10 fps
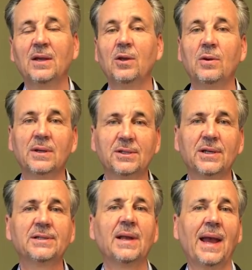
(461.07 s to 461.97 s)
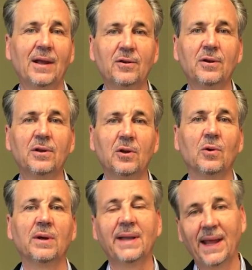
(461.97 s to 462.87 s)
You can just enter
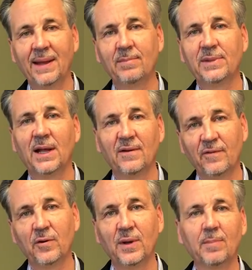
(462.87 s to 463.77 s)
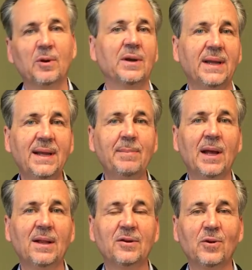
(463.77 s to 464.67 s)
your name, telephone number, and
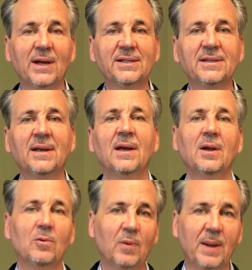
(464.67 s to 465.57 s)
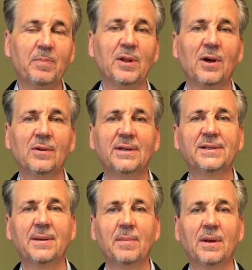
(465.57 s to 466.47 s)
email address right below this
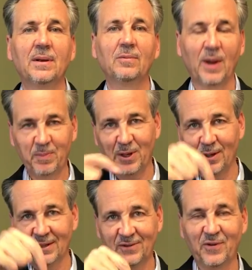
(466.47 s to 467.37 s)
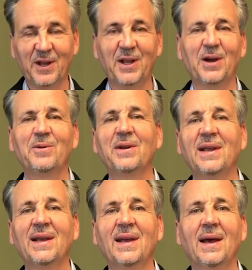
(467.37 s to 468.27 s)
video.
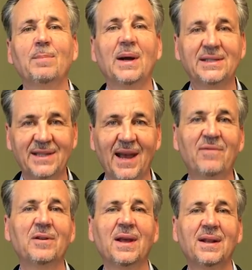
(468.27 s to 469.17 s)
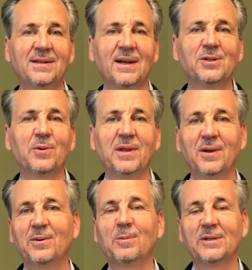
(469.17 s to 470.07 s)
My staff will get in touch with
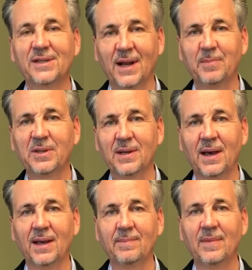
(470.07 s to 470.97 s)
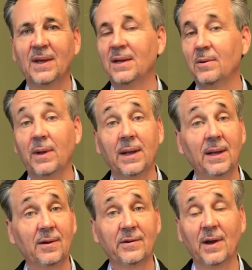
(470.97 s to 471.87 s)
you. We'll set up a time. We can
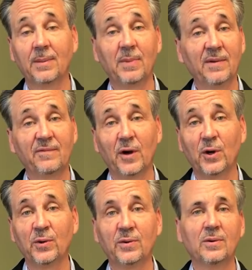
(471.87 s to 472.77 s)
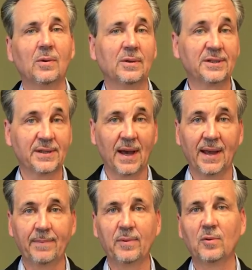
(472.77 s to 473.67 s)
either talk by phone or
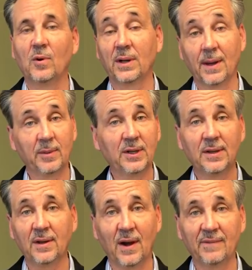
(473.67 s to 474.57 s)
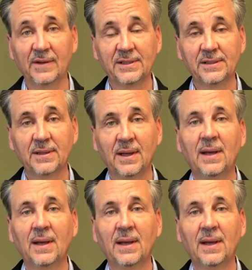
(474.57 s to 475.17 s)
Skype or come into the office